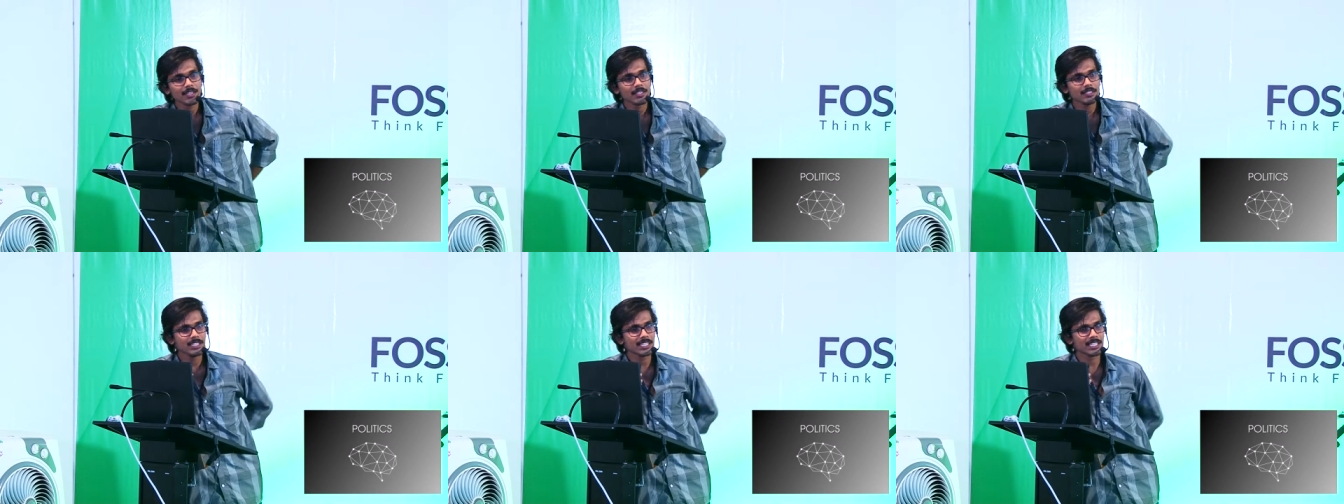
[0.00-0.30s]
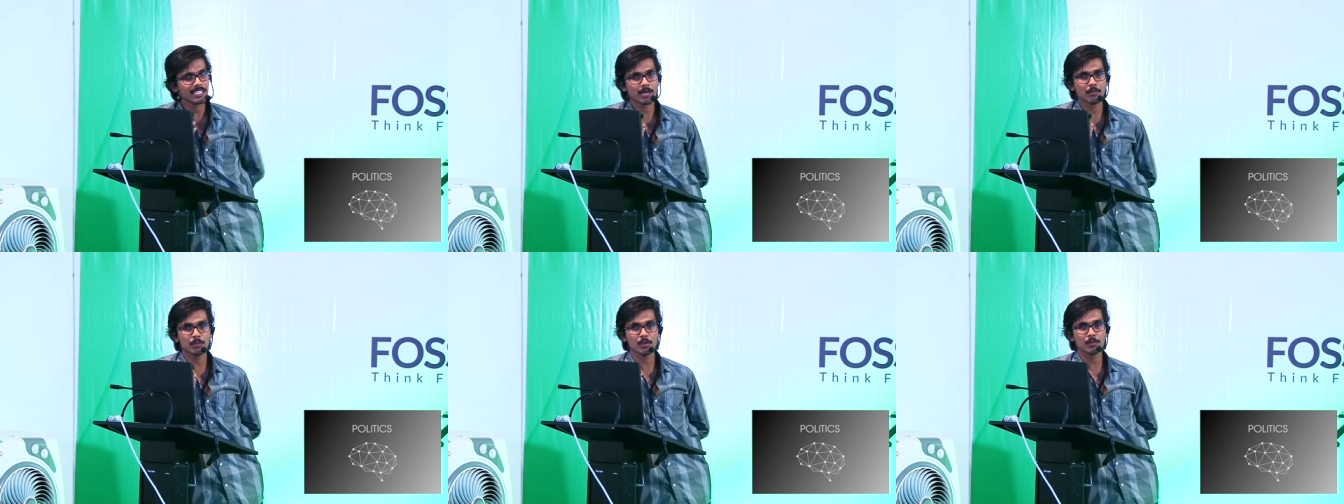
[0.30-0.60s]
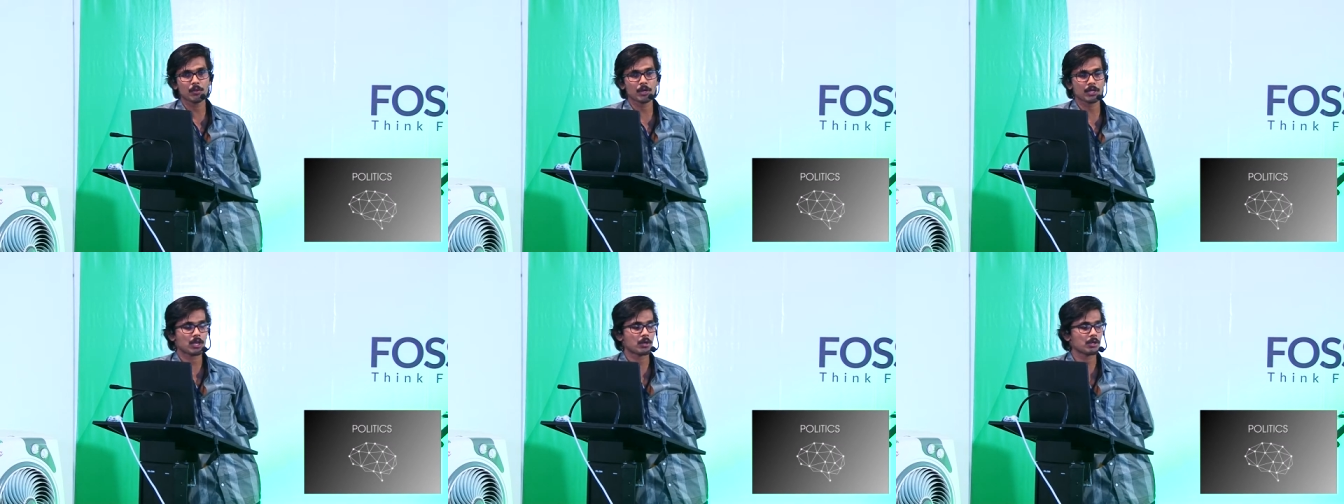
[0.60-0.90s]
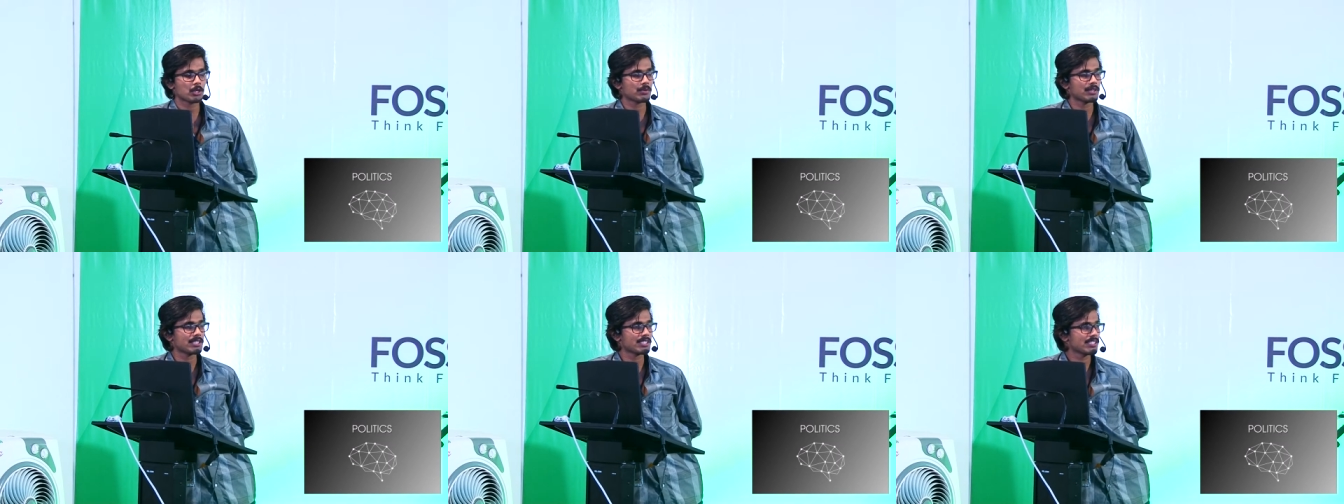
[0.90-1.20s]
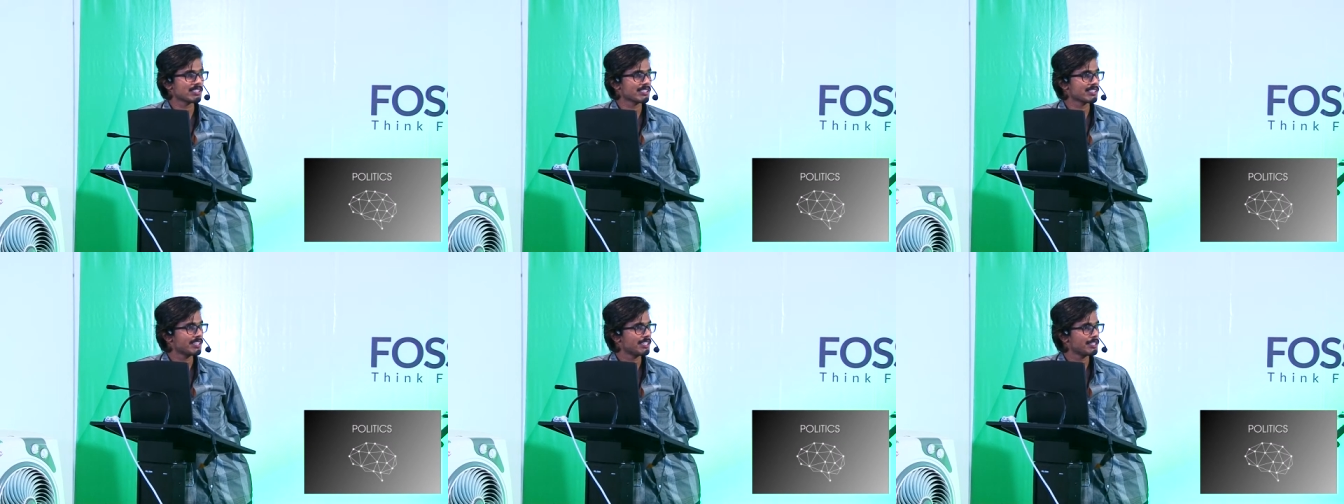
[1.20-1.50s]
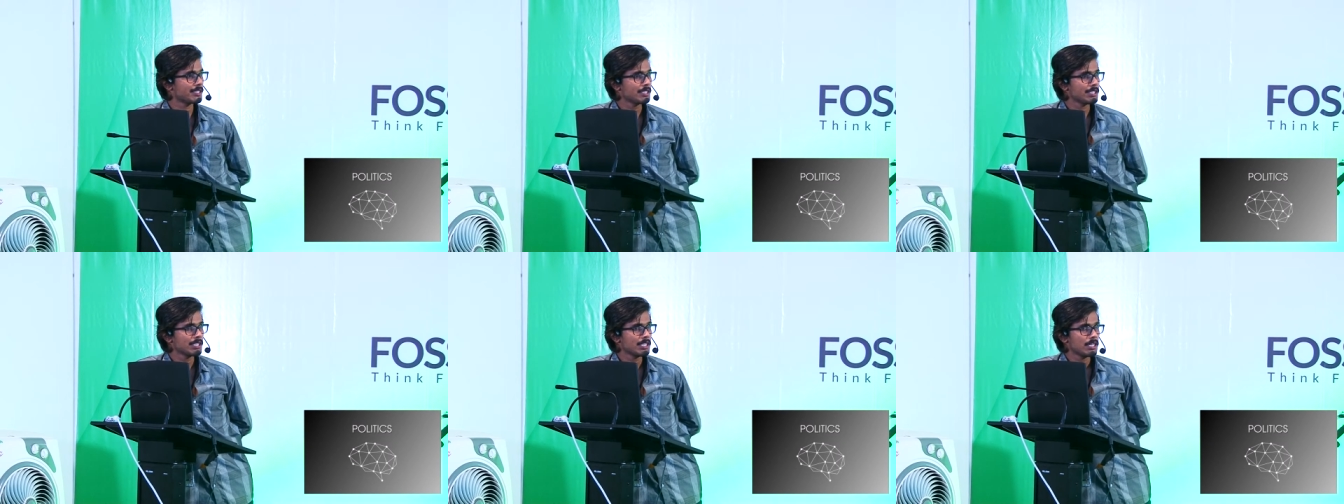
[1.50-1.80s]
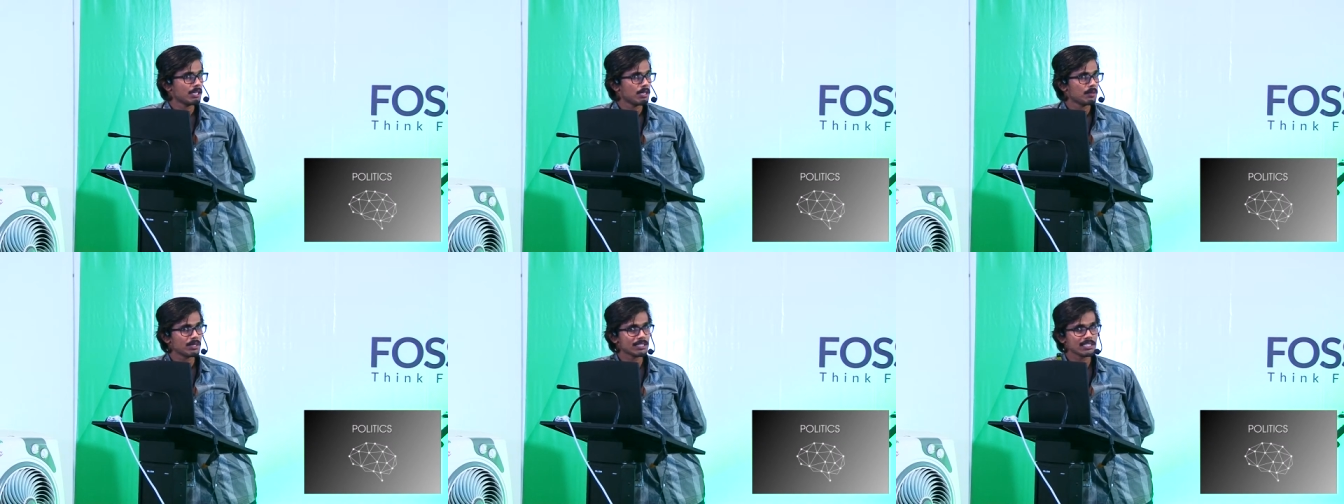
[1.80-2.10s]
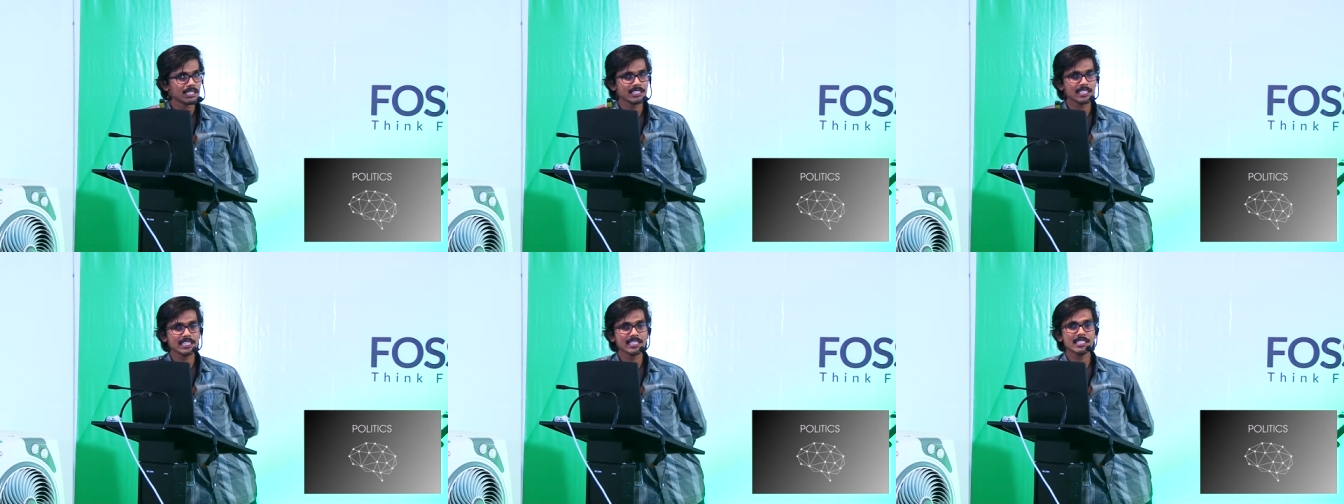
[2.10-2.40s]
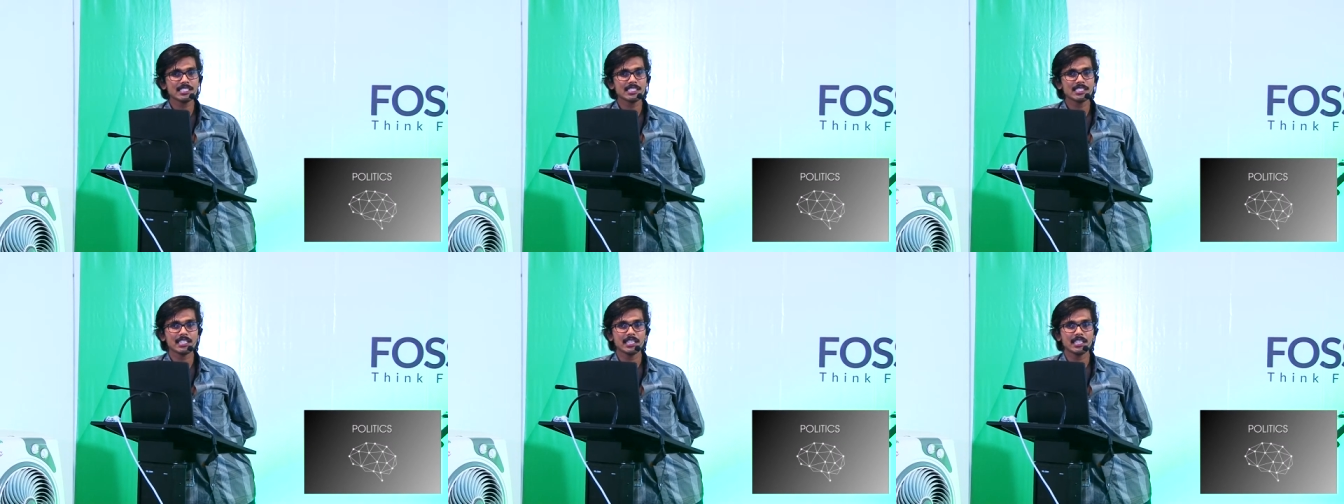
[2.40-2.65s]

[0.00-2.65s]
there are a couple more controversies there. But the thing is,